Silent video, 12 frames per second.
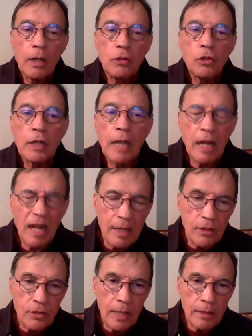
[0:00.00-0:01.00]

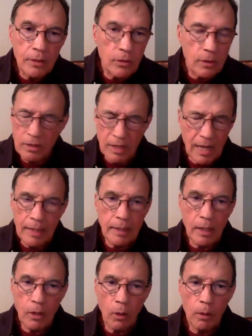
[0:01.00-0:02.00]
genetically sentenced. It's not like
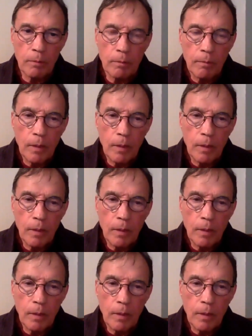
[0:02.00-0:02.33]
that at all.